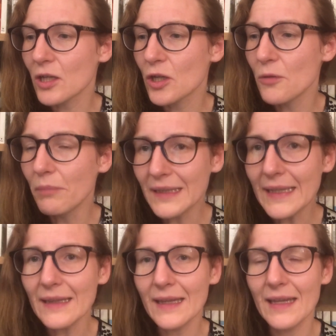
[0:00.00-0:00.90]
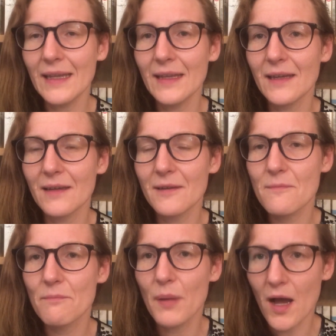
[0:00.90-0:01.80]
completely
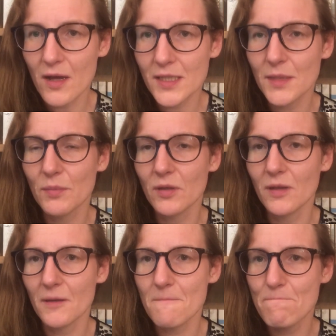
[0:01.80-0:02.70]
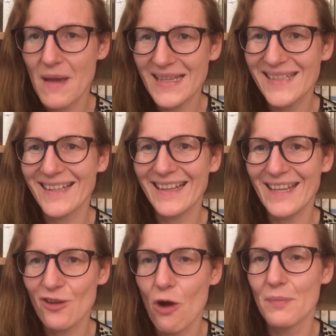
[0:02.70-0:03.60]
passable, basically
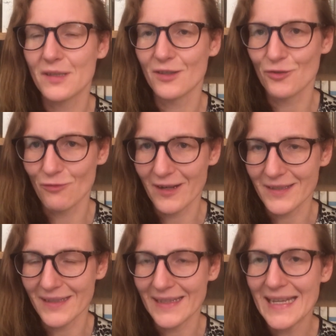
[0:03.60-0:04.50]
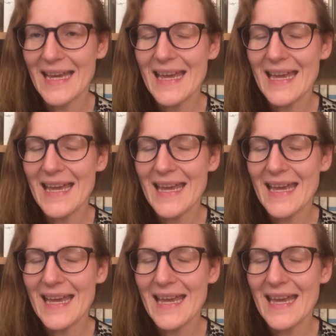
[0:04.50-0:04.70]
competent writing.